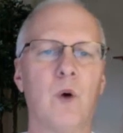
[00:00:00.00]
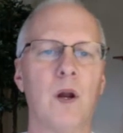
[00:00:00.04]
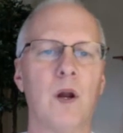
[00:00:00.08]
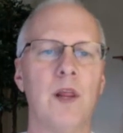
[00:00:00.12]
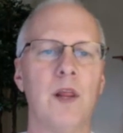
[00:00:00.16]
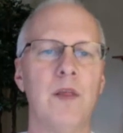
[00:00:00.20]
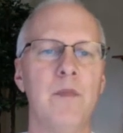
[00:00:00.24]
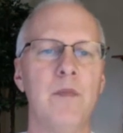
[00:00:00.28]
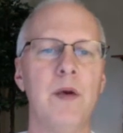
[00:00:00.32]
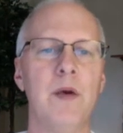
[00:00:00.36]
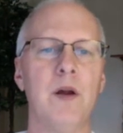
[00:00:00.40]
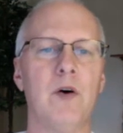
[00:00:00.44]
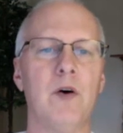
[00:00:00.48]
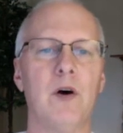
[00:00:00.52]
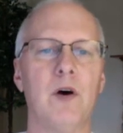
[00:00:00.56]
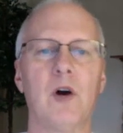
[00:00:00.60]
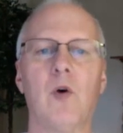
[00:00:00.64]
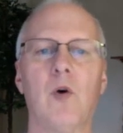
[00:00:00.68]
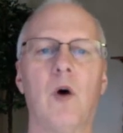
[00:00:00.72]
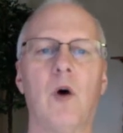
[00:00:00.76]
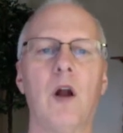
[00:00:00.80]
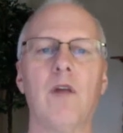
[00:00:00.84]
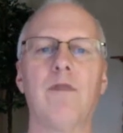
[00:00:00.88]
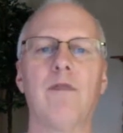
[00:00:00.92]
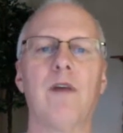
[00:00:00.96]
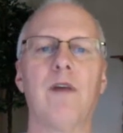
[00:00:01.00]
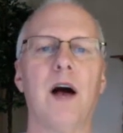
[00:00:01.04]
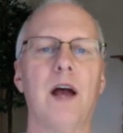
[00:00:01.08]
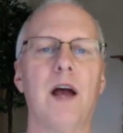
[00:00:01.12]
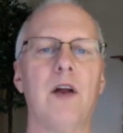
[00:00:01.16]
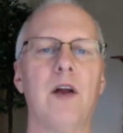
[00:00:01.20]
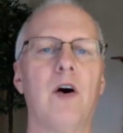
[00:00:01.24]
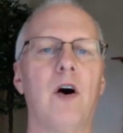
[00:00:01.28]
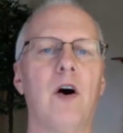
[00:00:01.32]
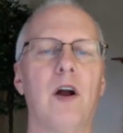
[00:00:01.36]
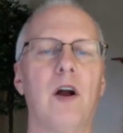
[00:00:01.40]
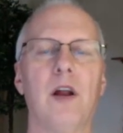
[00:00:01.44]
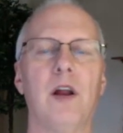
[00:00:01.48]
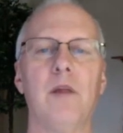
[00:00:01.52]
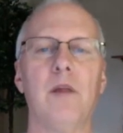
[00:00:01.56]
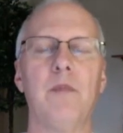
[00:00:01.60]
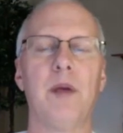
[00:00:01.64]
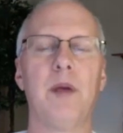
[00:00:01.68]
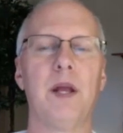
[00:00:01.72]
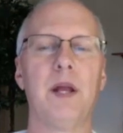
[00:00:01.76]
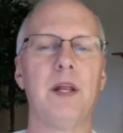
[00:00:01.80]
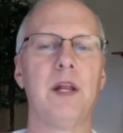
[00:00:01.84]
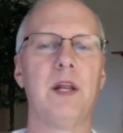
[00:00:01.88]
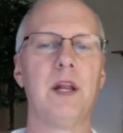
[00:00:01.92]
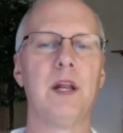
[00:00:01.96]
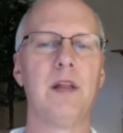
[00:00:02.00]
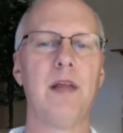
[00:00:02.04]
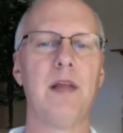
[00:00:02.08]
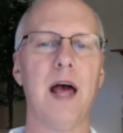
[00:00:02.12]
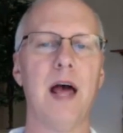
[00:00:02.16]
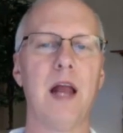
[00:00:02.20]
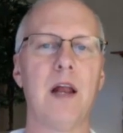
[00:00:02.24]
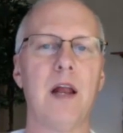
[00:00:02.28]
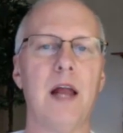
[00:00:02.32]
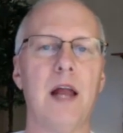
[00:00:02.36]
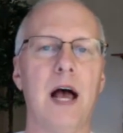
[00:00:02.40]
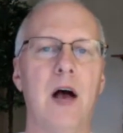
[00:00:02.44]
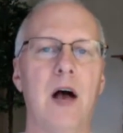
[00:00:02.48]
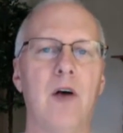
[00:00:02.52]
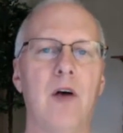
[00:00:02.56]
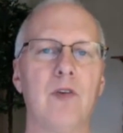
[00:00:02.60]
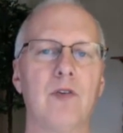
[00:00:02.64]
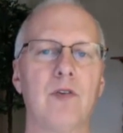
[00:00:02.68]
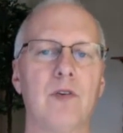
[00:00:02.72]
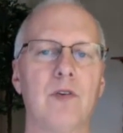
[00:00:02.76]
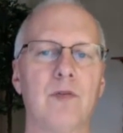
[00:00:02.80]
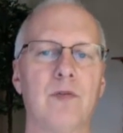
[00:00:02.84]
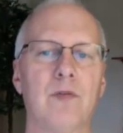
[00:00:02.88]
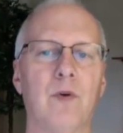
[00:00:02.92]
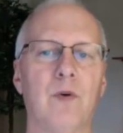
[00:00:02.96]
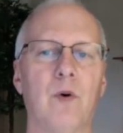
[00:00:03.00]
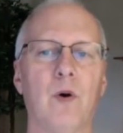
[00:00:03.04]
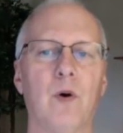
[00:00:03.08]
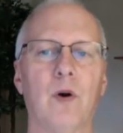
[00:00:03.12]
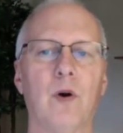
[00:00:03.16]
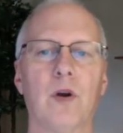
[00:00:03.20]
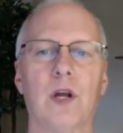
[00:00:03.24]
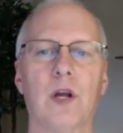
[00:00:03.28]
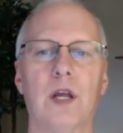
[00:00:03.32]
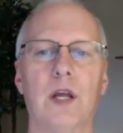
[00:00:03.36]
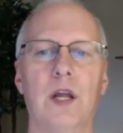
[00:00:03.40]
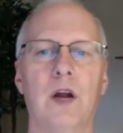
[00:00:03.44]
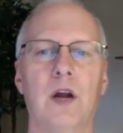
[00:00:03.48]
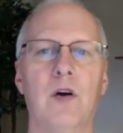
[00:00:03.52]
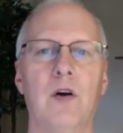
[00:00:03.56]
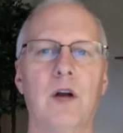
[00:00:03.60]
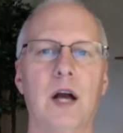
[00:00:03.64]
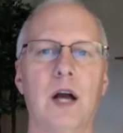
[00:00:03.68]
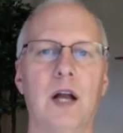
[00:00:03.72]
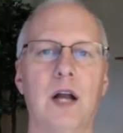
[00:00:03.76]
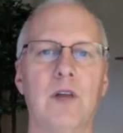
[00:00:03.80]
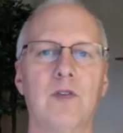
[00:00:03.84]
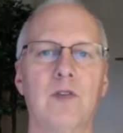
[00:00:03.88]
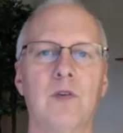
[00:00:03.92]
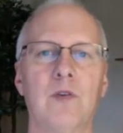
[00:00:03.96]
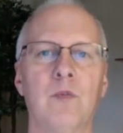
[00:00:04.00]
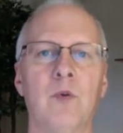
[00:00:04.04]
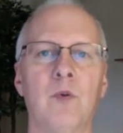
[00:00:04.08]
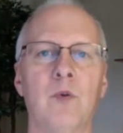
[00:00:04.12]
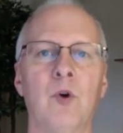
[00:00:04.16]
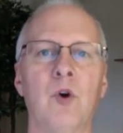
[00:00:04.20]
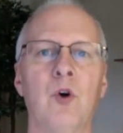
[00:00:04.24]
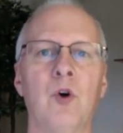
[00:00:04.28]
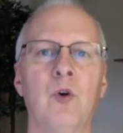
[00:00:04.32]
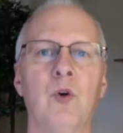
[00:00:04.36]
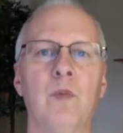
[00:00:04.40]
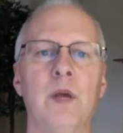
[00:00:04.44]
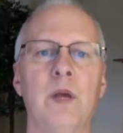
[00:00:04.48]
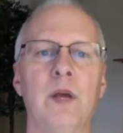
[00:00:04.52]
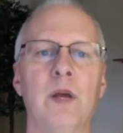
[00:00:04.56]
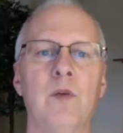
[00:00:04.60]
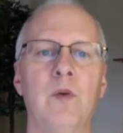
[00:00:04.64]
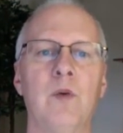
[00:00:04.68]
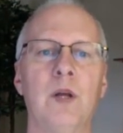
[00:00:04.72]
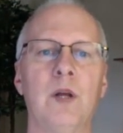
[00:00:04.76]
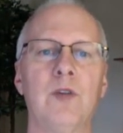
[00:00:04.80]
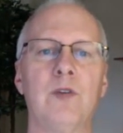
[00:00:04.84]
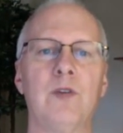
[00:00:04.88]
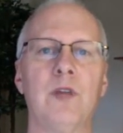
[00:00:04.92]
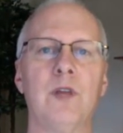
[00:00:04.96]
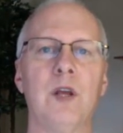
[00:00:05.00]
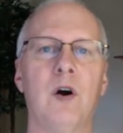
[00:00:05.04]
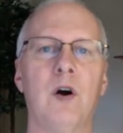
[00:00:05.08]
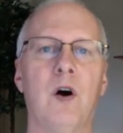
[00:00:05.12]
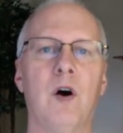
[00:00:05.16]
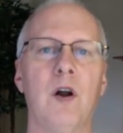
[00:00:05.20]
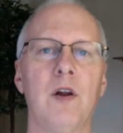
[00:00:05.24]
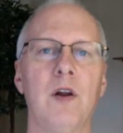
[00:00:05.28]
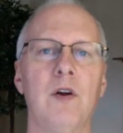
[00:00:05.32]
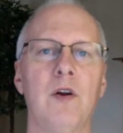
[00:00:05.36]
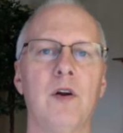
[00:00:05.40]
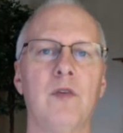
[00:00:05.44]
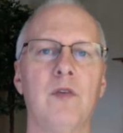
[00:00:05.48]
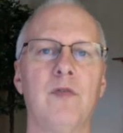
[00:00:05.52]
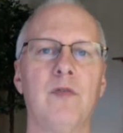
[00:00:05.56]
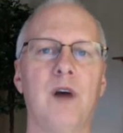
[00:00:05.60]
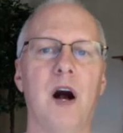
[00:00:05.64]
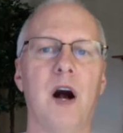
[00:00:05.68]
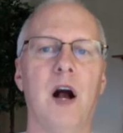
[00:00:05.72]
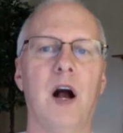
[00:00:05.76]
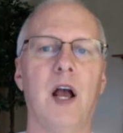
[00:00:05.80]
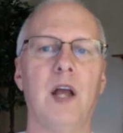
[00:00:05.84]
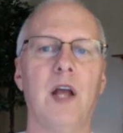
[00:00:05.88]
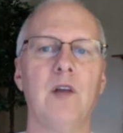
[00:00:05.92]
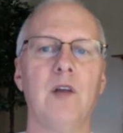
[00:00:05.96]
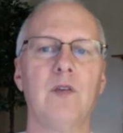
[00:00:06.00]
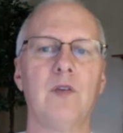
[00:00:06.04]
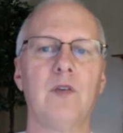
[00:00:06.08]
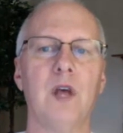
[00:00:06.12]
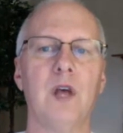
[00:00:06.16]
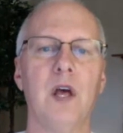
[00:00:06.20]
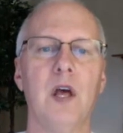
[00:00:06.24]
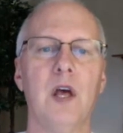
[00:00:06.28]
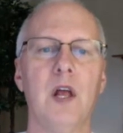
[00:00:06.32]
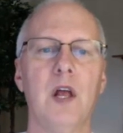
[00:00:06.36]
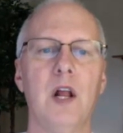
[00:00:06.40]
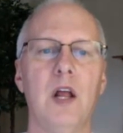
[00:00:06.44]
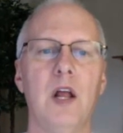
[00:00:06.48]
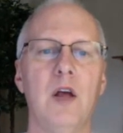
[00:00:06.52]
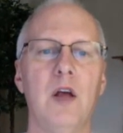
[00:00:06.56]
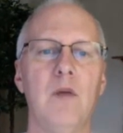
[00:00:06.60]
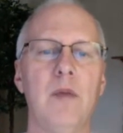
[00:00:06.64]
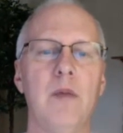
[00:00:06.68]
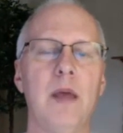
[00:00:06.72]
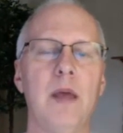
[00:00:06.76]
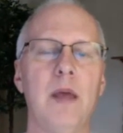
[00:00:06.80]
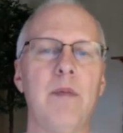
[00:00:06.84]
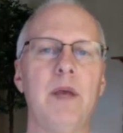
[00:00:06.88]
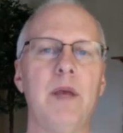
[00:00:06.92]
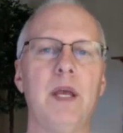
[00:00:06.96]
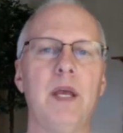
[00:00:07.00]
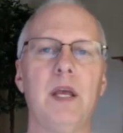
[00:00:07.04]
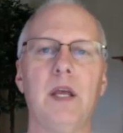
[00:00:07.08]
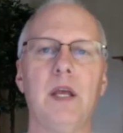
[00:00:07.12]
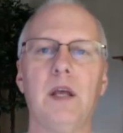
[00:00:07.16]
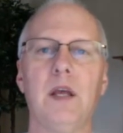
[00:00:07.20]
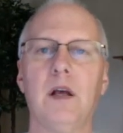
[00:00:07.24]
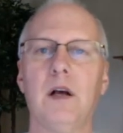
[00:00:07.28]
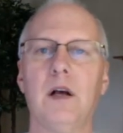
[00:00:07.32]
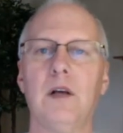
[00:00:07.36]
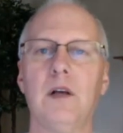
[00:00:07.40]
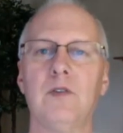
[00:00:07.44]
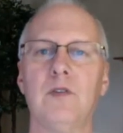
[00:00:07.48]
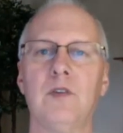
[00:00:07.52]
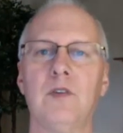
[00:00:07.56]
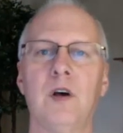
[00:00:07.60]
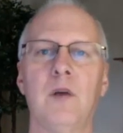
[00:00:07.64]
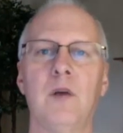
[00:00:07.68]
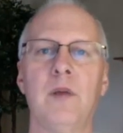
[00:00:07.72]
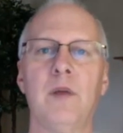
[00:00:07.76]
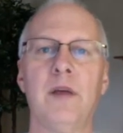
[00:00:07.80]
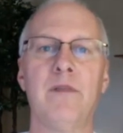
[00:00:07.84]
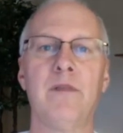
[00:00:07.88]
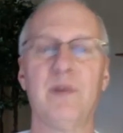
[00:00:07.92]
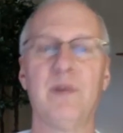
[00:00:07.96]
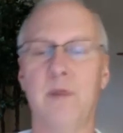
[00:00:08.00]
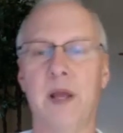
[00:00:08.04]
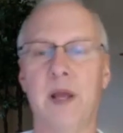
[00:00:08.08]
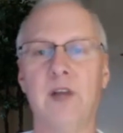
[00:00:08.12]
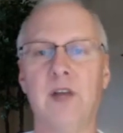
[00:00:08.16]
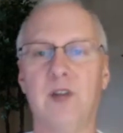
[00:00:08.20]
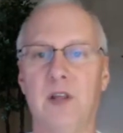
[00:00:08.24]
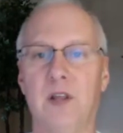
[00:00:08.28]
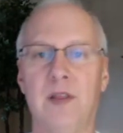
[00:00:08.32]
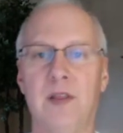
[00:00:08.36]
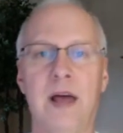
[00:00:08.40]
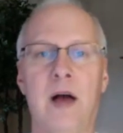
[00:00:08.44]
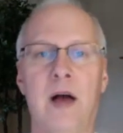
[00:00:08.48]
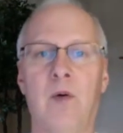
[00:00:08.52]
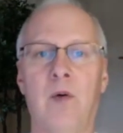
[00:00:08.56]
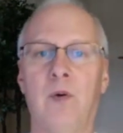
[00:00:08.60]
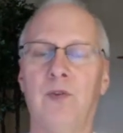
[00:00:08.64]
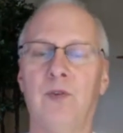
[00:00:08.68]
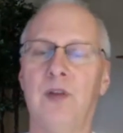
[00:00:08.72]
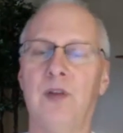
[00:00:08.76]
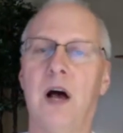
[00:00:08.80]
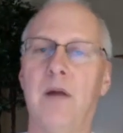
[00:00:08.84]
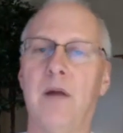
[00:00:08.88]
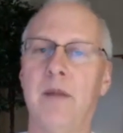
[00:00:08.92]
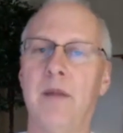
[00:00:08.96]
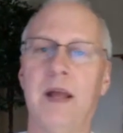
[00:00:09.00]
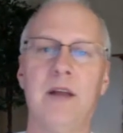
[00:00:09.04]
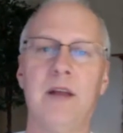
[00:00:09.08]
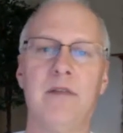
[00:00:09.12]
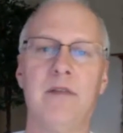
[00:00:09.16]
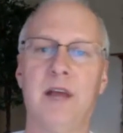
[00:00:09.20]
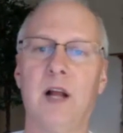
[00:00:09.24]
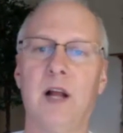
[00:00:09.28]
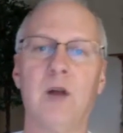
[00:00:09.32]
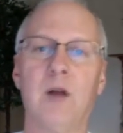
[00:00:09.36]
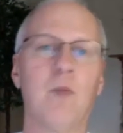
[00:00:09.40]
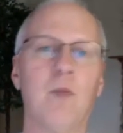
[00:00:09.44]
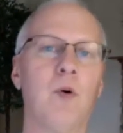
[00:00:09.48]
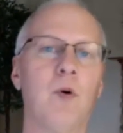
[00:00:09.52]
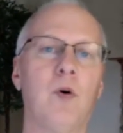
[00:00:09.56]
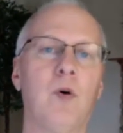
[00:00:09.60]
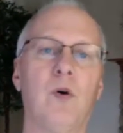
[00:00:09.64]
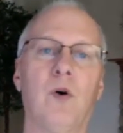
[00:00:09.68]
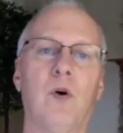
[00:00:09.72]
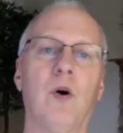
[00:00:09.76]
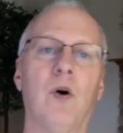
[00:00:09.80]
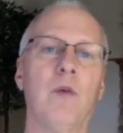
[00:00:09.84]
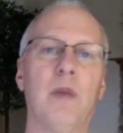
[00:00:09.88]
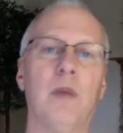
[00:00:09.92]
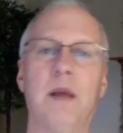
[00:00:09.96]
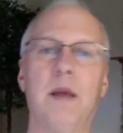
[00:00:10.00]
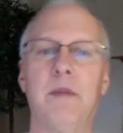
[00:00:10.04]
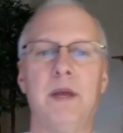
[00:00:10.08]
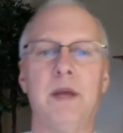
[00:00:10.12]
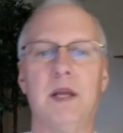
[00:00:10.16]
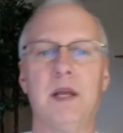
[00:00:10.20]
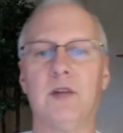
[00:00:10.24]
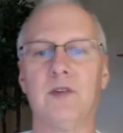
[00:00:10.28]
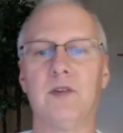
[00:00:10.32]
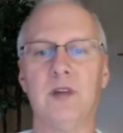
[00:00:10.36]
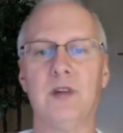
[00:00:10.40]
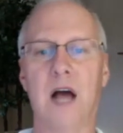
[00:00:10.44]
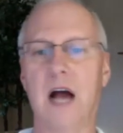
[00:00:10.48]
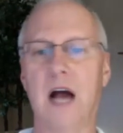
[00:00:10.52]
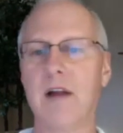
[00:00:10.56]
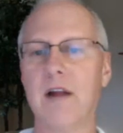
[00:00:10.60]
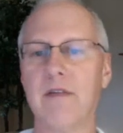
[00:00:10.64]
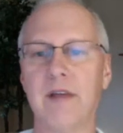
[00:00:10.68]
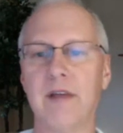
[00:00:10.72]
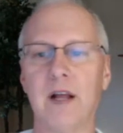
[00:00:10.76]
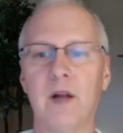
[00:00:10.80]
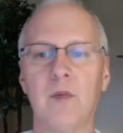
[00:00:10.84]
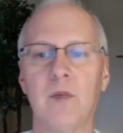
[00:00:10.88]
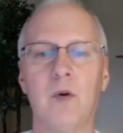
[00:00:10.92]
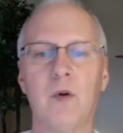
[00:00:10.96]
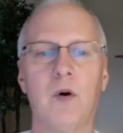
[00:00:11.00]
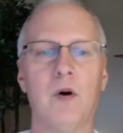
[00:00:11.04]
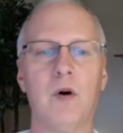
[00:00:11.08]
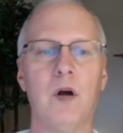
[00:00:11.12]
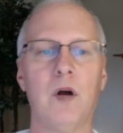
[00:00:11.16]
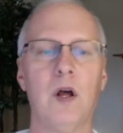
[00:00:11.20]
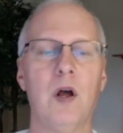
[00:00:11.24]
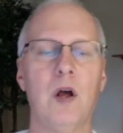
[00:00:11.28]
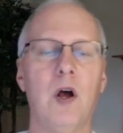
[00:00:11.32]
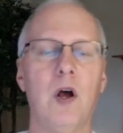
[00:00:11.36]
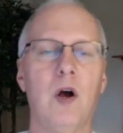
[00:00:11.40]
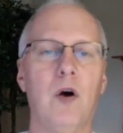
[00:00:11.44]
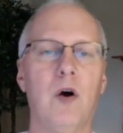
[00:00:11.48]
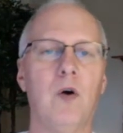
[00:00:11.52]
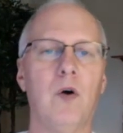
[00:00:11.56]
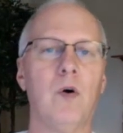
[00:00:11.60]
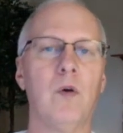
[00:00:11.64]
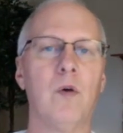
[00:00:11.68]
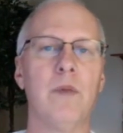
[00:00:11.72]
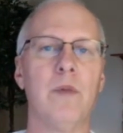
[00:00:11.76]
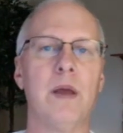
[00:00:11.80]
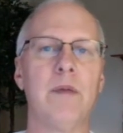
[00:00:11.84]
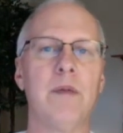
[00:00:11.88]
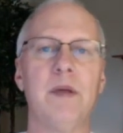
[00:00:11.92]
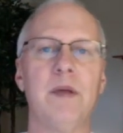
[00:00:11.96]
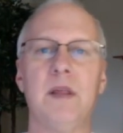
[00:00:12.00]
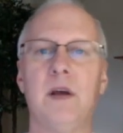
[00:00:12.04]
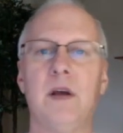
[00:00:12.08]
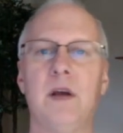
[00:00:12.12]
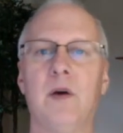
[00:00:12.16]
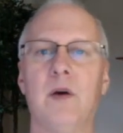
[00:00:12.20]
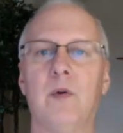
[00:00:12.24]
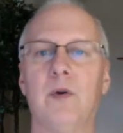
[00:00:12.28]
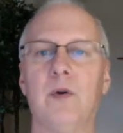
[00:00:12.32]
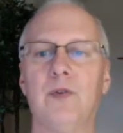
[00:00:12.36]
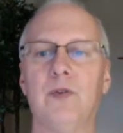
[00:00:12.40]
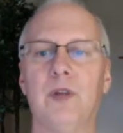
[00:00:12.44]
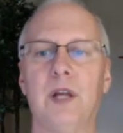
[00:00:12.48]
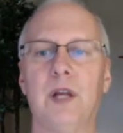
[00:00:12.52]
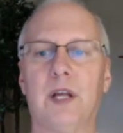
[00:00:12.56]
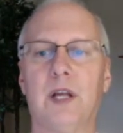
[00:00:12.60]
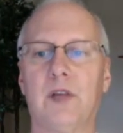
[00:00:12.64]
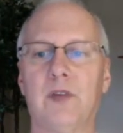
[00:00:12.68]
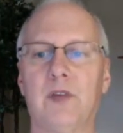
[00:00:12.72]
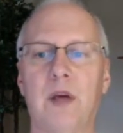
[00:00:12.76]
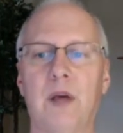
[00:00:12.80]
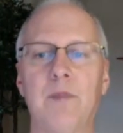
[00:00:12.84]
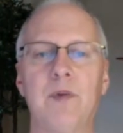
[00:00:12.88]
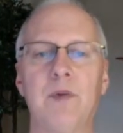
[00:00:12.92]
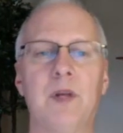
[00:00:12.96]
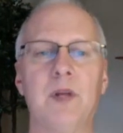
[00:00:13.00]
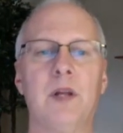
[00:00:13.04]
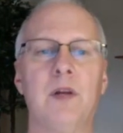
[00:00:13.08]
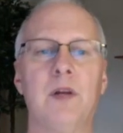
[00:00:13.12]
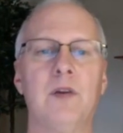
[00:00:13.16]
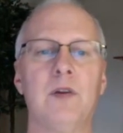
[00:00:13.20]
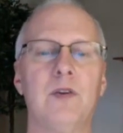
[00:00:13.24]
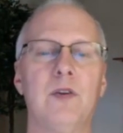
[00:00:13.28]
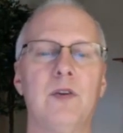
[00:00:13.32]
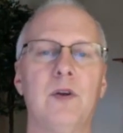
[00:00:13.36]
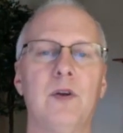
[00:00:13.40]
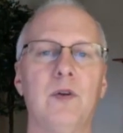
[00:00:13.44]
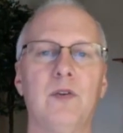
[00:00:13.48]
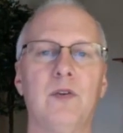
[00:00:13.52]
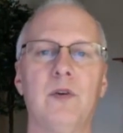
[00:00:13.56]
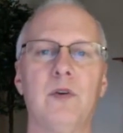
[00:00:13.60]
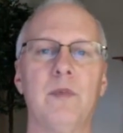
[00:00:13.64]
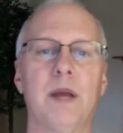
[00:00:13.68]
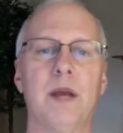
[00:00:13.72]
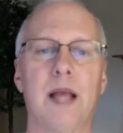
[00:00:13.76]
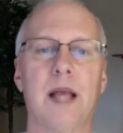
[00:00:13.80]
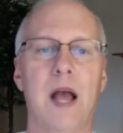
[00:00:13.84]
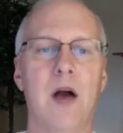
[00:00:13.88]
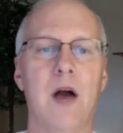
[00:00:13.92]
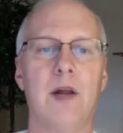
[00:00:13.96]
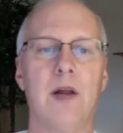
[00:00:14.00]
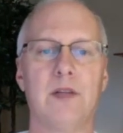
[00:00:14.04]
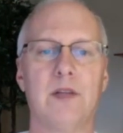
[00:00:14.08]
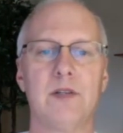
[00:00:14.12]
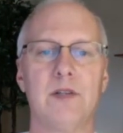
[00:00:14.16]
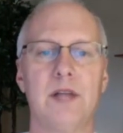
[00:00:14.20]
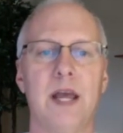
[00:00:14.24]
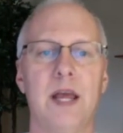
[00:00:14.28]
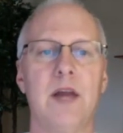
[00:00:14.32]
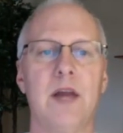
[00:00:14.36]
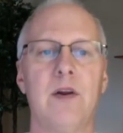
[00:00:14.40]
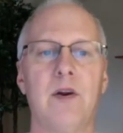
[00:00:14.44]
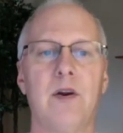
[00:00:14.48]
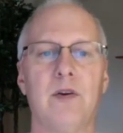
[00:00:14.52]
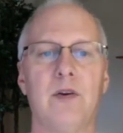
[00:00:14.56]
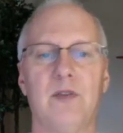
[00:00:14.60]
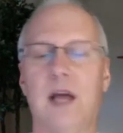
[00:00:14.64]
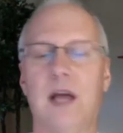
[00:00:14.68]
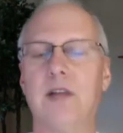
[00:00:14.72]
in the middle, a qualified audit opinion, and that allows for, you know, kind of some room in which the auditor finds maybe some information that was not made available, or maybe it's not available, or maybe there was an exception to some accounting standards.